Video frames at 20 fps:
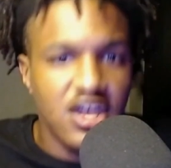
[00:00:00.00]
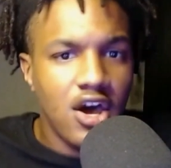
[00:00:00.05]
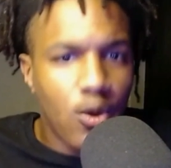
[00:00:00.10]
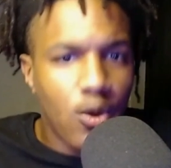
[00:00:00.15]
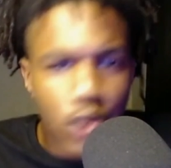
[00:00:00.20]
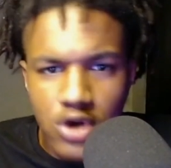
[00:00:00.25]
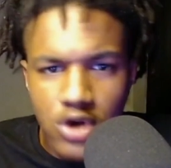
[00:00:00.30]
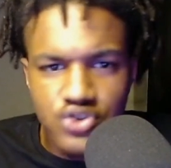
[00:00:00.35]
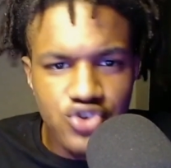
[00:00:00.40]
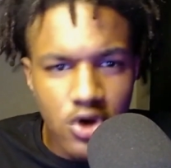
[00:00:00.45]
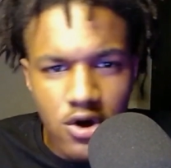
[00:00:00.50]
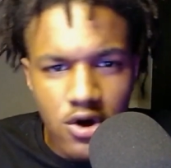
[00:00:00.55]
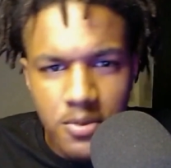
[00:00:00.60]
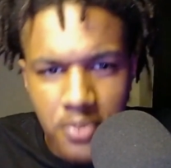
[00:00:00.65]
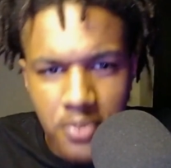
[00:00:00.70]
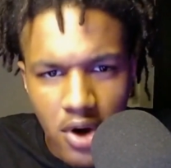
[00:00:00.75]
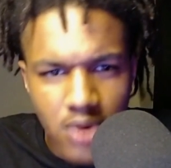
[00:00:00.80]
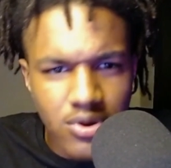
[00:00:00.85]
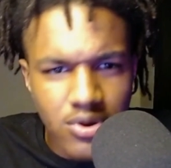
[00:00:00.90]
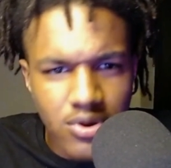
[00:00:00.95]
Well, Joe
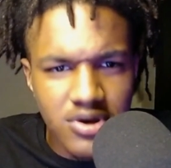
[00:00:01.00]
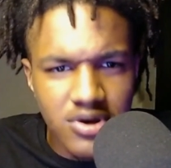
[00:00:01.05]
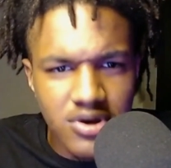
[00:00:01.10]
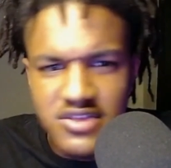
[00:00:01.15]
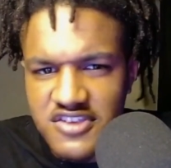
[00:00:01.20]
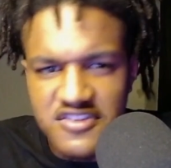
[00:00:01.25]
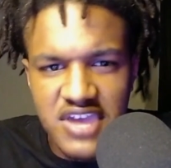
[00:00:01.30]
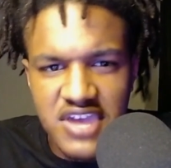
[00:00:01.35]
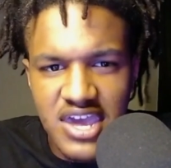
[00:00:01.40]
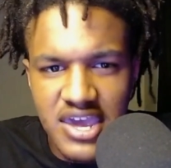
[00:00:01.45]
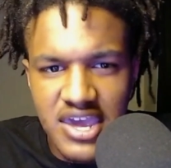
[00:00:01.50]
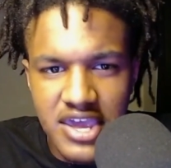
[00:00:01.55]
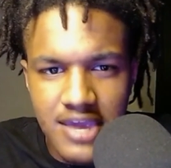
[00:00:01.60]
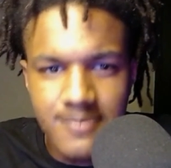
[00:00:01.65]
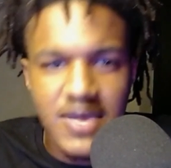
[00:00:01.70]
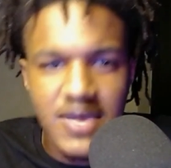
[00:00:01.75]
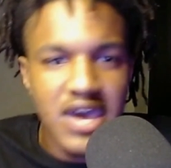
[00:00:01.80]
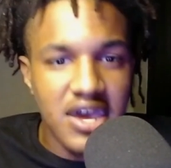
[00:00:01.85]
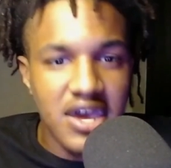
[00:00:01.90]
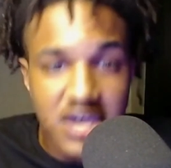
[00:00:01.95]
Burrow in this game,
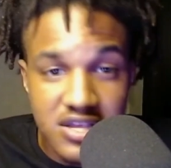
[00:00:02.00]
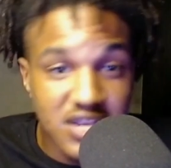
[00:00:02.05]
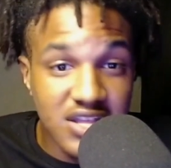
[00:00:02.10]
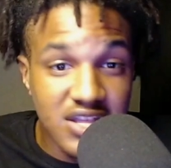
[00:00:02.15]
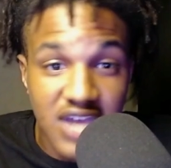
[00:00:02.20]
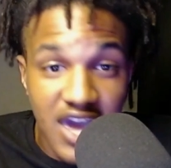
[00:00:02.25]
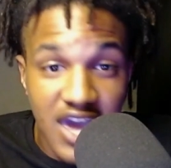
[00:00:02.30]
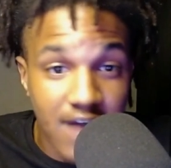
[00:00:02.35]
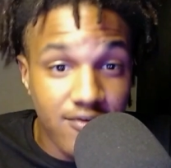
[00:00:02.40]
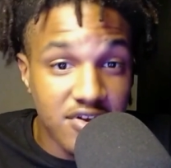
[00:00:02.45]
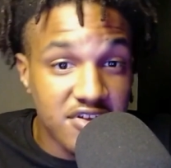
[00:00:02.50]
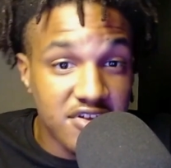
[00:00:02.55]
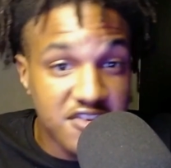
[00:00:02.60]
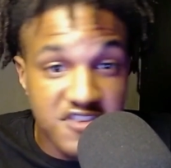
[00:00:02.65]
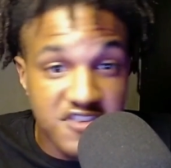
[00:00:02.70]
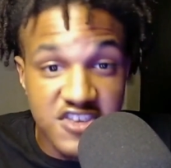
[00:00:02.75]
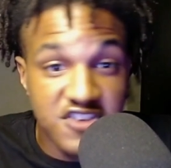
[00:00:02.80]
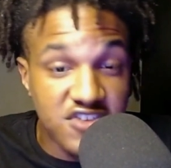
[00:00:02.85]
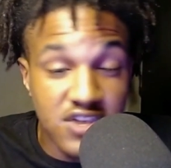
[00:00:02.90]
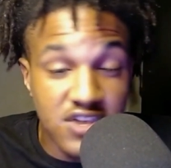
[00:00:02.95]
he didn't have a
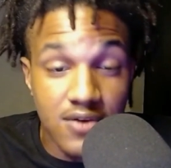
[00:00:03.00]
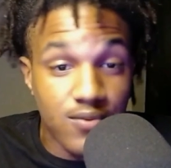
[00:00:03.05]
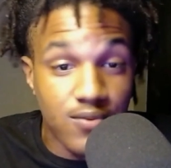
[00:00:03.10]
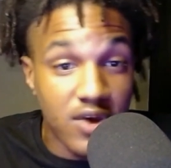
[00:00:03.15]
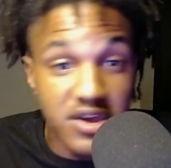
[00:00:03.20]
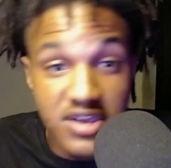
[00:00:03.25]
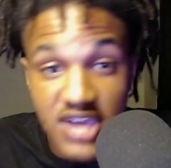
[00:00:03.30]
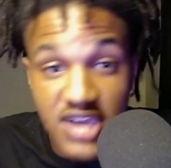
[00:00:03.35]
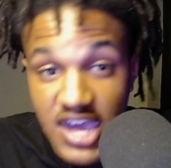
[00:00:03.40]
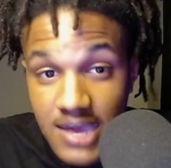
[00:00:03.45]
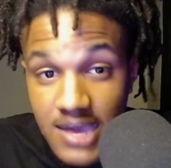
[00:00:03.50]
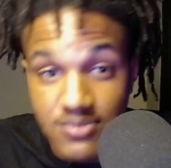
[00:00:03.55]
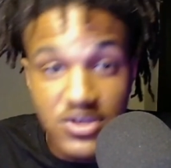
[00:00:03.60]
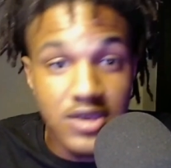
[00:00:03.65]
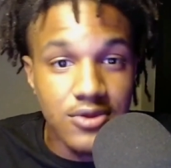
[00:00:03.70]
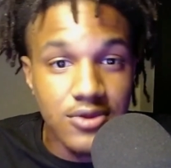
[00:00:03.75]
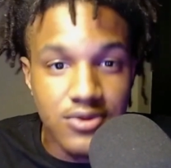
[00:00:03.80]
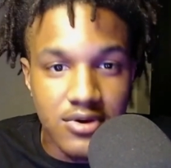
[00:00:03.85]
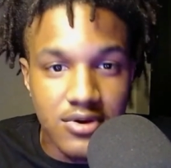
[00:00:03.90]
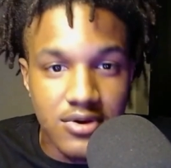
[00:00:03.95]
consistent run game
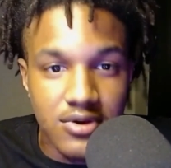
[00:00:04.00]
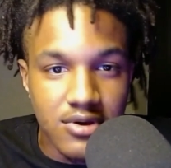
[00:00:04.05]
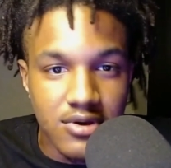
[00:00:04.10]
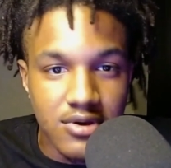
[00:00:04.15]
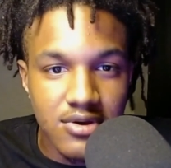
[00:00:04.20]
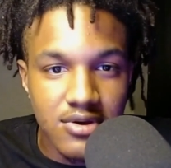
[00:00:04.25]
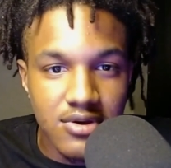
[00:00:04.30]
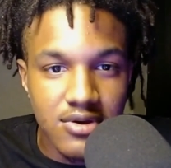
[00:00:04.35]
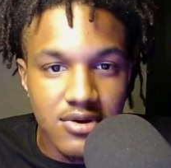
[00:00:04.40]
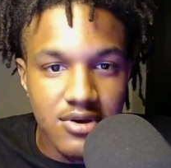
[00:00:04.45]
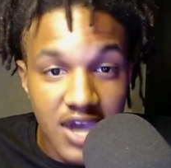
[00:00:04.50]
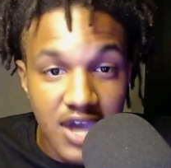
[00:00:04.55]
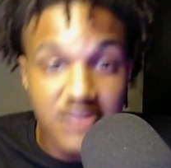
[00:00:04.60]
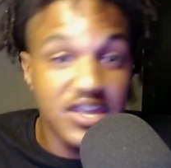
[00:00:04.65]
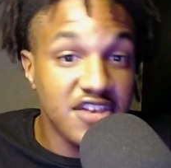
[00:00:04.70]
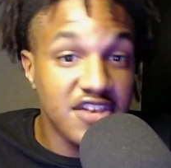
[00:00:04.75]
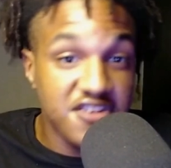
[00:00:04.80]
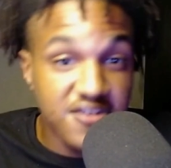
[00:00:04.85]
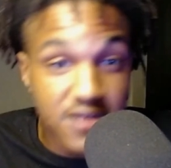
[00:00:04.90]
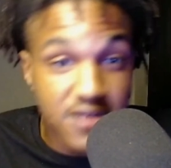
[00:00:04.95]
neither, and they
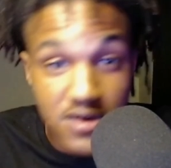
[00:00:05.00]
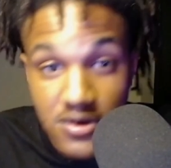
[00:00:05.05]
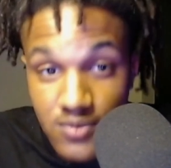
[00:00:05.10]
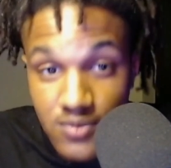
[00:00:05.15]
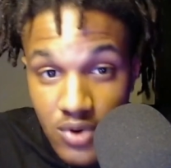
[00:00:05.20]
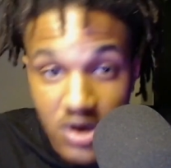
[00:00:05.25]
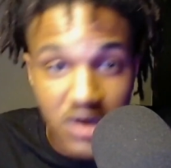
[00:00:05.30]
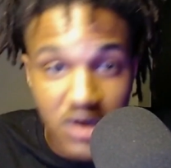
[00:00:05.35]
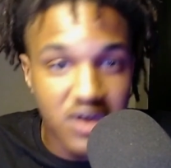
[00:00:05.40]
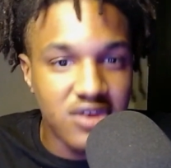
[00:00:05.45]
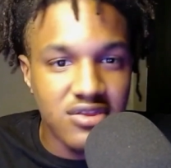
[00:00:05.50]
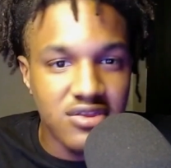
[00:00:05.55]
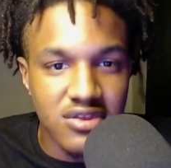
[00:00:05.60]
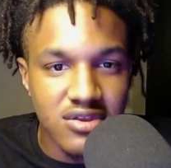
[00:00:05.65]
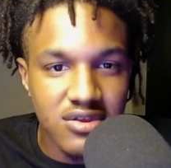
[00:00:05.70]
still won.